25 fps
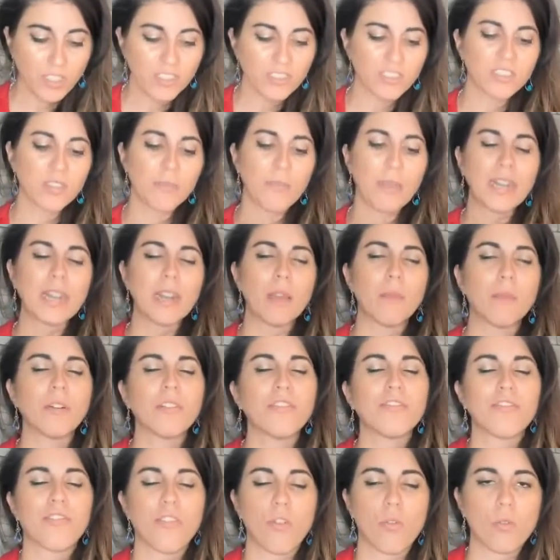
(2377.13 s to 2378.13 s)
So my number
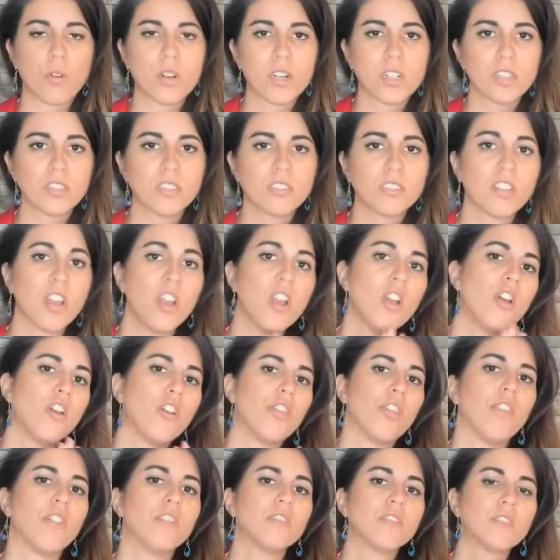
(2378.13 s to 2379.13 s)
fours,
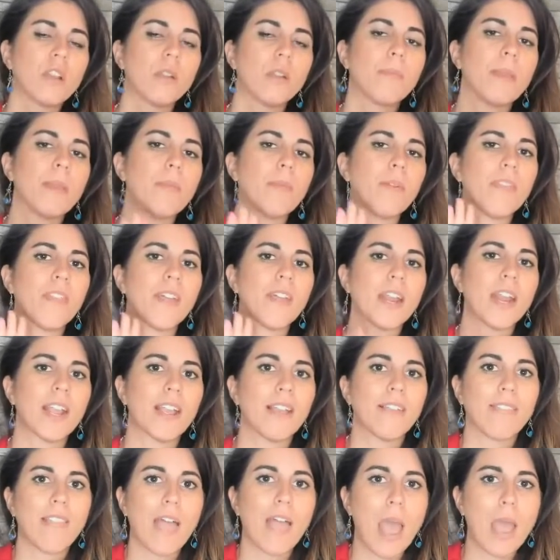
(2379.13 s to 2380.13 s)
those are people that I
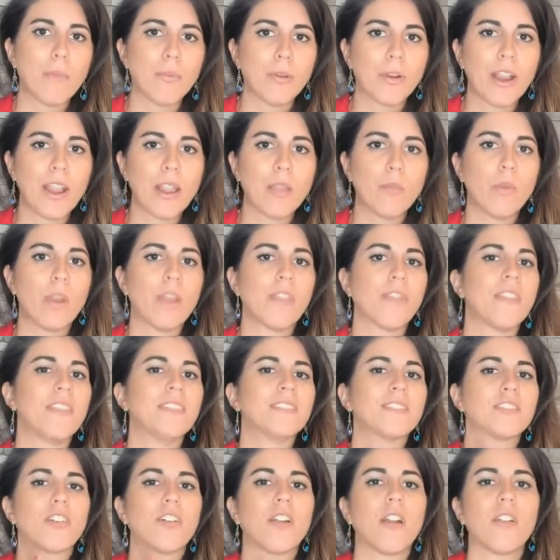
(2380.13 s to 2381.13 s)
collaborate with.
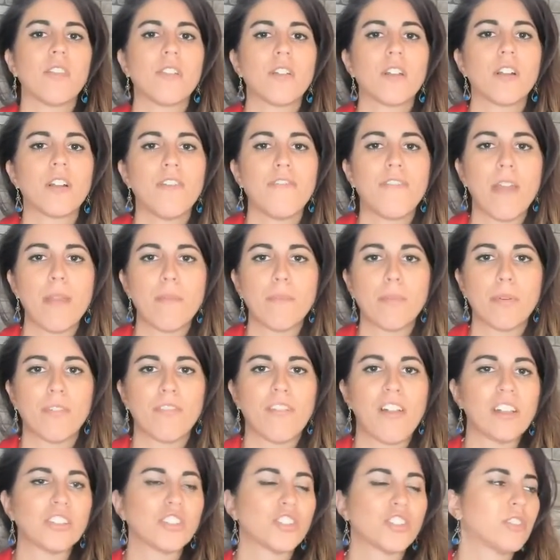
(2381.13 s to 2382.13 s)
These are other event
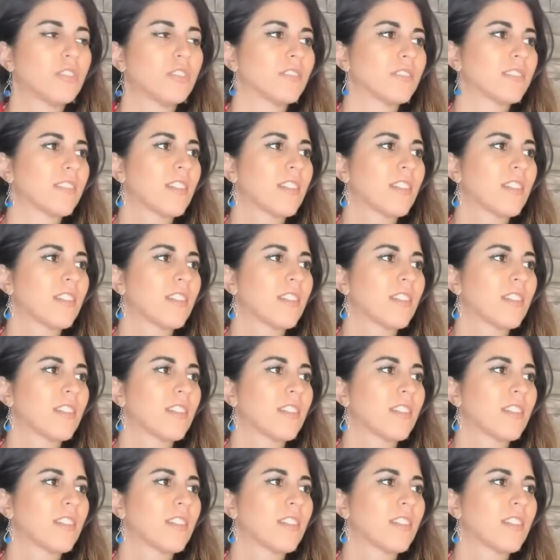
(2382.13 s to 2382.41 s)
professionals.